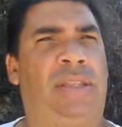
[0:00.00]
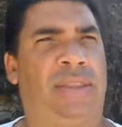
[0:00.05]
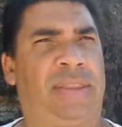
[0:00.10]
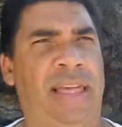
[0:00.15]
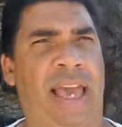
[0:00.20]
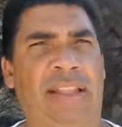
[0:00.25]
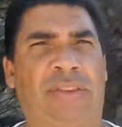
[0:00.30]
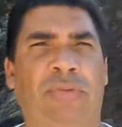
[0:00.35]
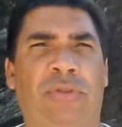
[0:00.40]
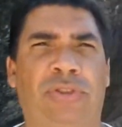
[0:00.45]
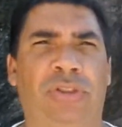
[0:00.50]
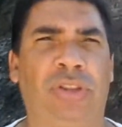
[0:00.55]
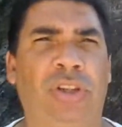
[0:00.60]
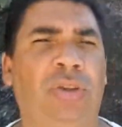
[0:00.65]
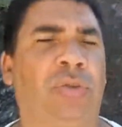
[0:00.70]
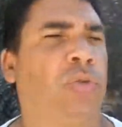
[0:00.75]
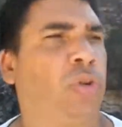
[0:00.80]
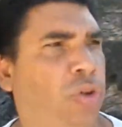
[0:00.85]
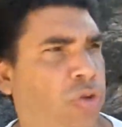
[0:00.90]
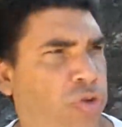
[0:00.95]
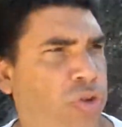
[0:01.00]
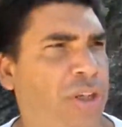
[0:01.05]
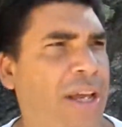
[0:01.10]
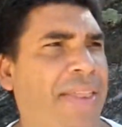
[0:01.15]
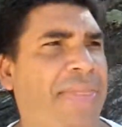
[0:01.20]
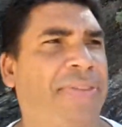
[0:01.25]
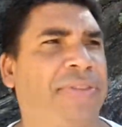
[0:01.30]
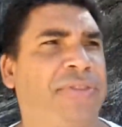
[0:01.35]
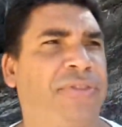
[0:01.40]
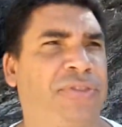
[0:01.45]
that's what you do, because you
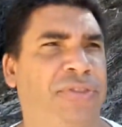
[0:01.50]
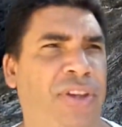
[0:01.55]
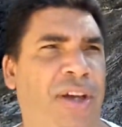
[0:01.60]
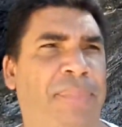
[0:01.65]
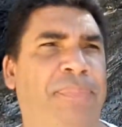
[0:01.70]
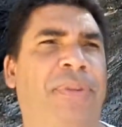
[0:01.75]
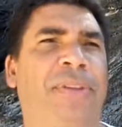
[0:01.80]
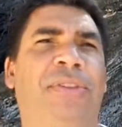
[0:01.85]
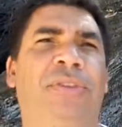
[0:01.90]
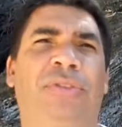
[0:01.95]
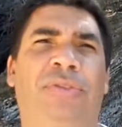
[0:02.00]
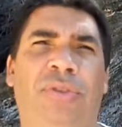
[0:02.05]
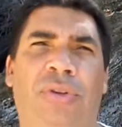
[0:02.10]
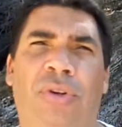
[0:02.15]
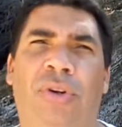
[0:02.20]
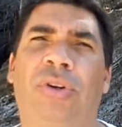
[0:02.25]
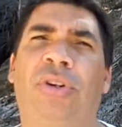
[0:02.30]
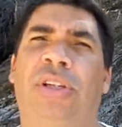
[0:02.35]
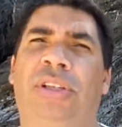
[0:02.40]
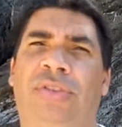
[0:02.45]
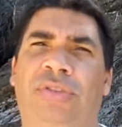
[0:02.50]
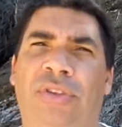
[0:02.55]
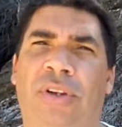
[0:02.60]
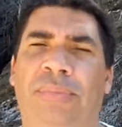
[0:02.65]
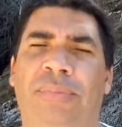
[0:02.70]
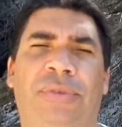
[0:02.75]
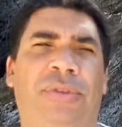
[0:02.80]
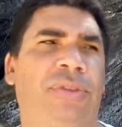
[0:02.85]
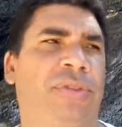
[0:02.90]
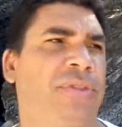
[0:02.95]
got something to talk and
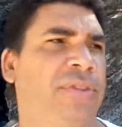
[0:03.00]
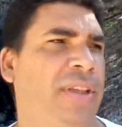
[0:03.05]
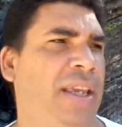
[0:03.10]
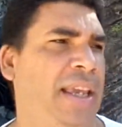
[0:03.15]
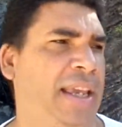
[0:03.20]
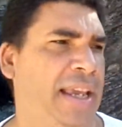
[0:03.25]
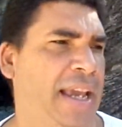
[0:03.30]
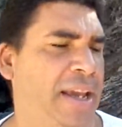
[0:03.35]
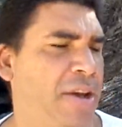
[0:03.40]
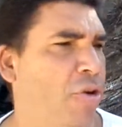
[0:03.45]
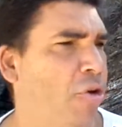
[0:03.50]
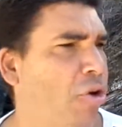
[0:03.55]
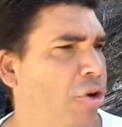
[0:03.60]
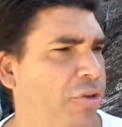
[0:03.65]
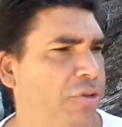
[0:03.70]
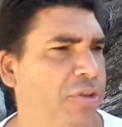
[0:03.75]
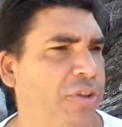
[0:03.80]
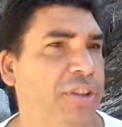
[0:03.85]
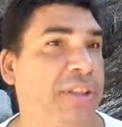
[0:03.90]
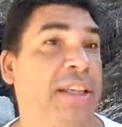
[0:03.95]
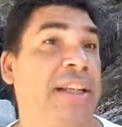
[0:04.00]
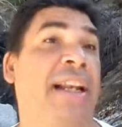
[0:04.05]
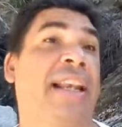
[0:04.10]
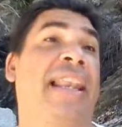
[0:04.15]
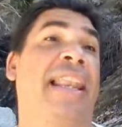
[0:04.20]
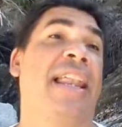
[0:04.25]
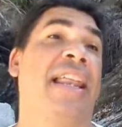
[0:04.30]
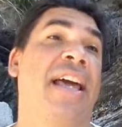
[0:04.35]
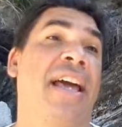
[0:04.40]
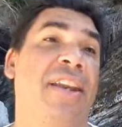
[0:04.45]
something to say. I also did
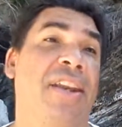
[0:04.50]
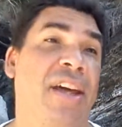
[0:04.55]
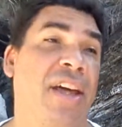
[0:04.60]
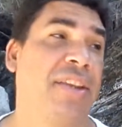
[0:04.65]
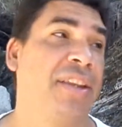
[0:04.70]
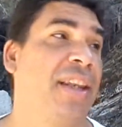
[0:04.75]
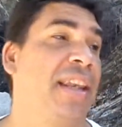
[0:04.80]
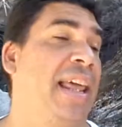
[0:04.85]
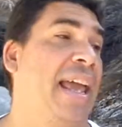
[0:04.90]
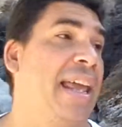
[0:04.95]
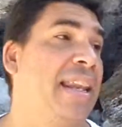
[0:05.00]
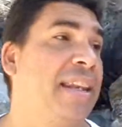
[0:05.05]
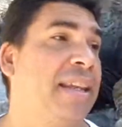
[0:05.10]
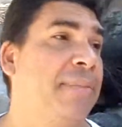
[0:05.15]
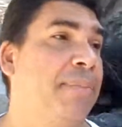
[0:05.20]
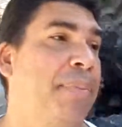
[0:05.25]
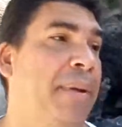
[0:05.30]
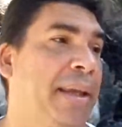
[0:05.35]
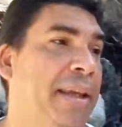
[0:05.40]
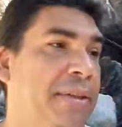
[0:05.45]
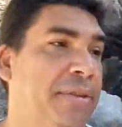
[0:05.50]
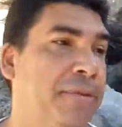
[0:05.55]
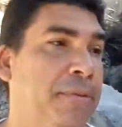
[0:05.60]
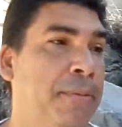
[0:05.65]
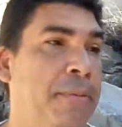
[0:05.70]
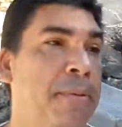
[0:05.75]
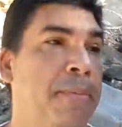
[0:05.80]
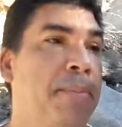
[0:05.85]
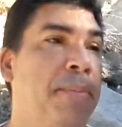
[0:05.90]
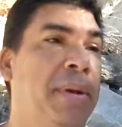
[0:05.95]
another landing page
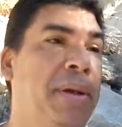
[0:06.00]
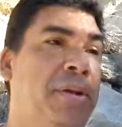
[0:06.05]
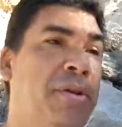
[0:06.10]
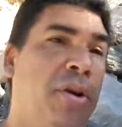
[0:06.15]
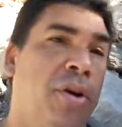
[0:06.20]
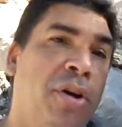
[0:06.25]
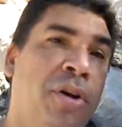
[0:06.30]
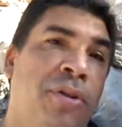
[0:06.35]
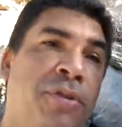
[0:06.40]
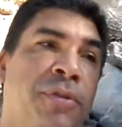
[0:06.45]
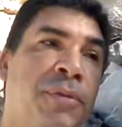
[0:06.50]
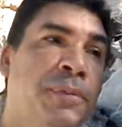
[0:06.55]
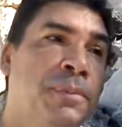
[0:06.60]
because